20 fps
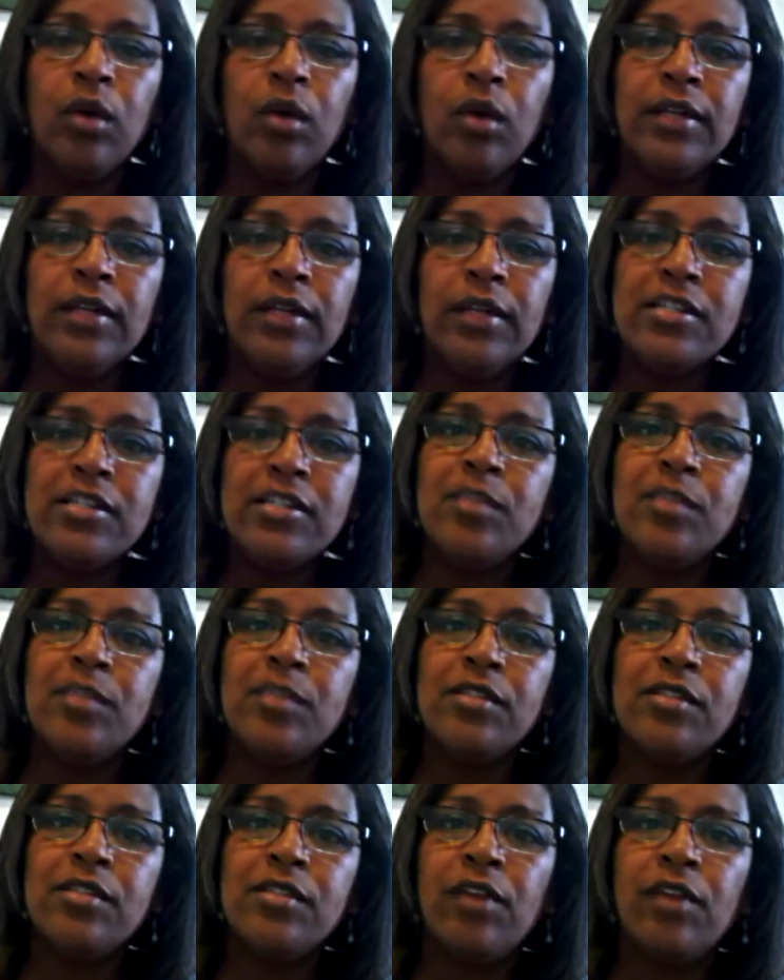A less
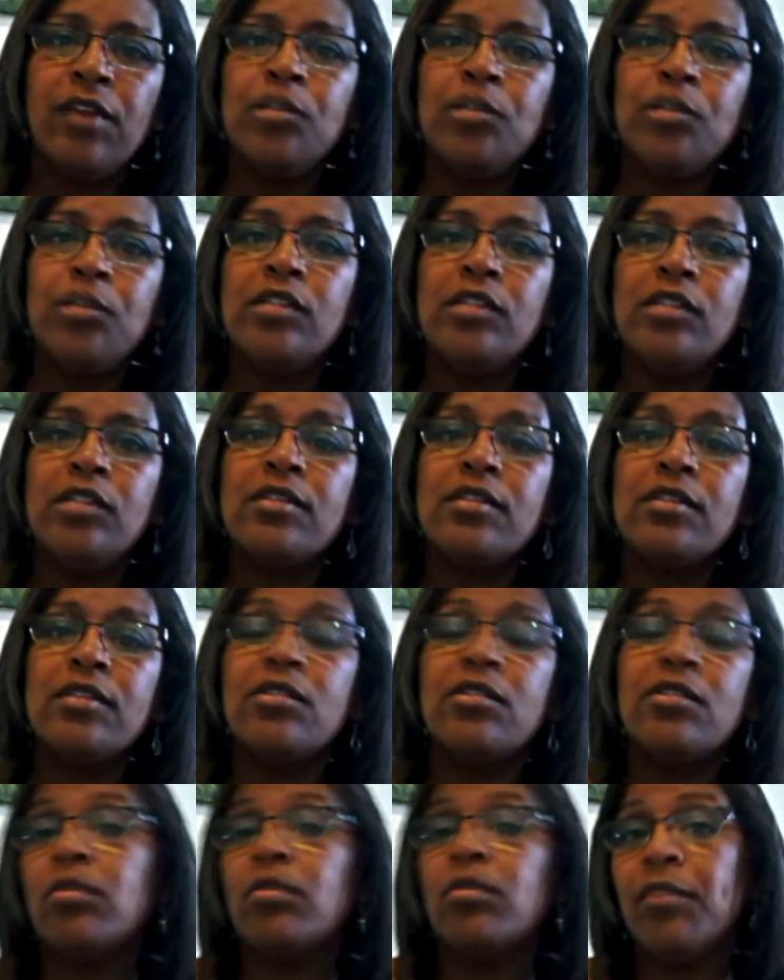expensive option is
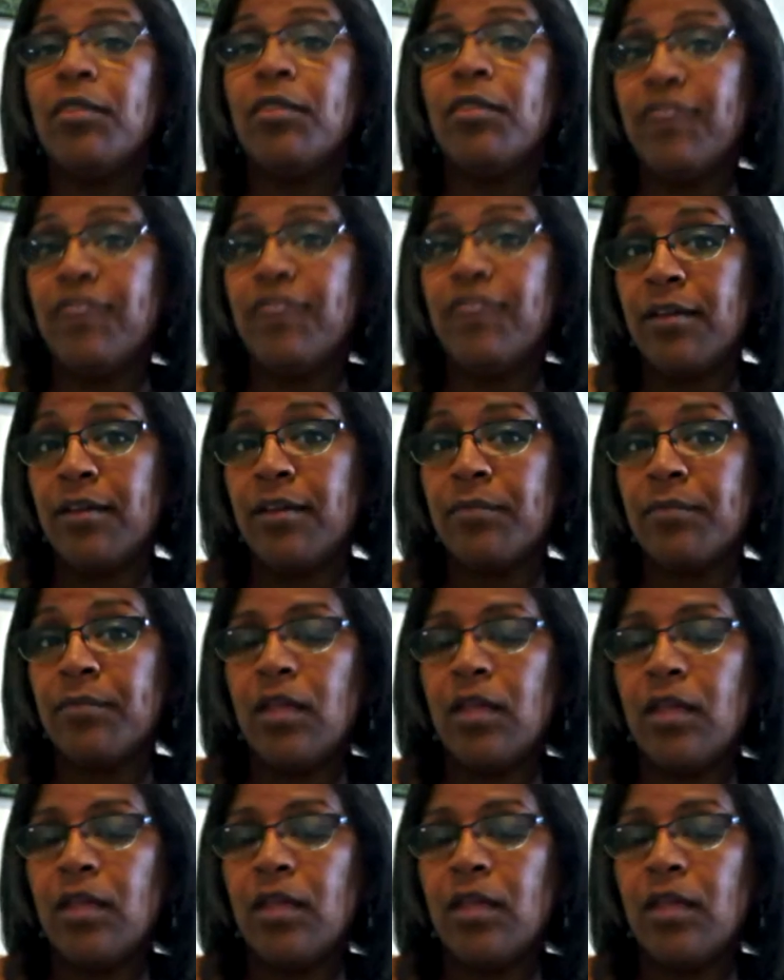considered the buffet.